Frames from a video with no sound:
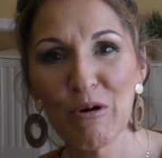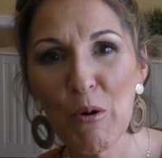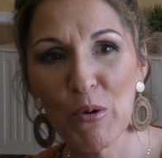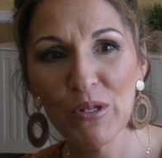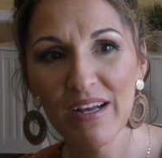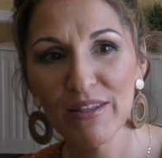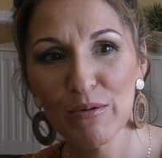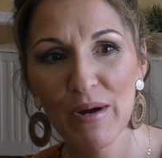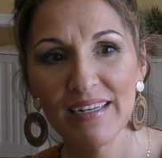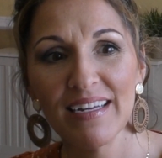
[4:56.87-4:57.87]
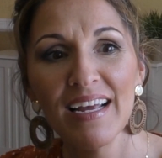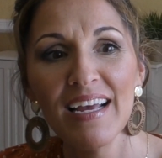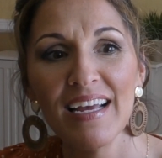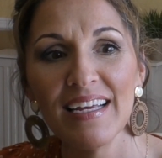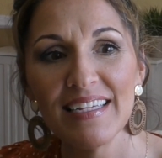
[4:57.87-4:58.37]
a whole other one.
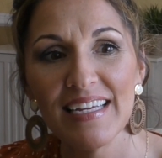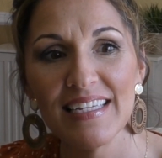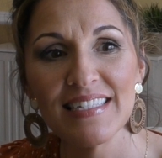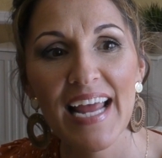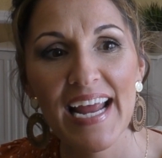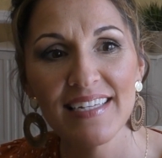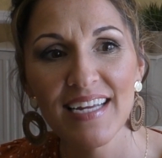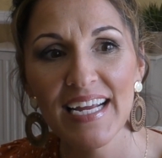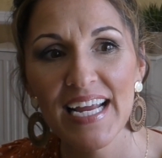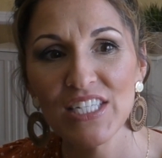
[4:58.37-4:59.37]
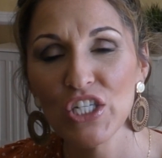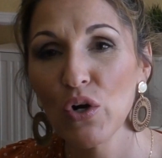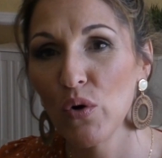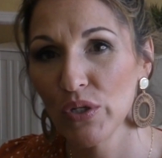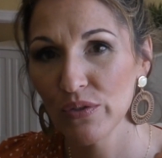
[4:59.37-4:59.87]
It's
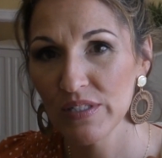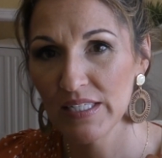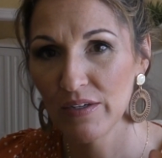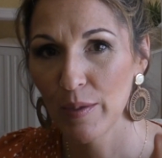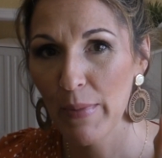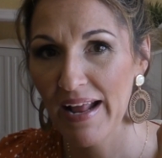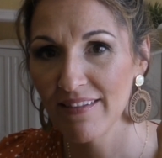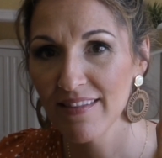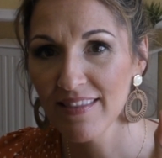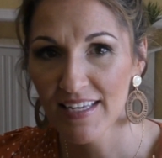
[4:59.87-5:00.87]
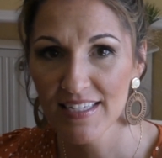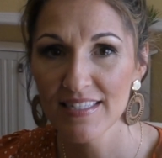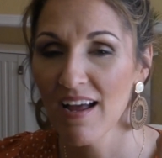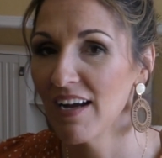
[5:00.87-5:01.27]
anti-aging oil serum and this,